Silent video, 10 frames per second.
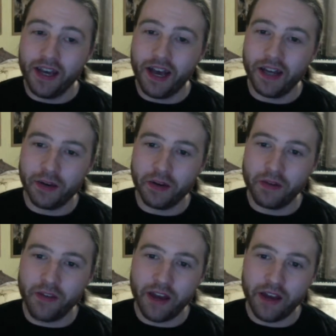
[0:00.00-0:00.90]
I don't know
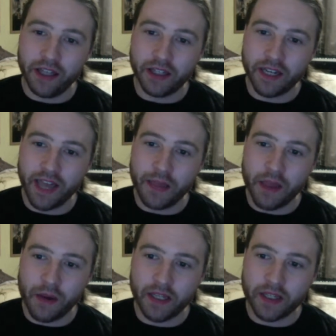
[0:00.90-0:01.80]
if AI is going to get
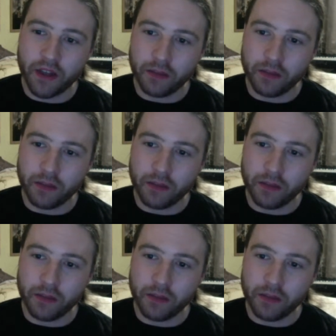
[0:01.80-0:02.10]
there anytime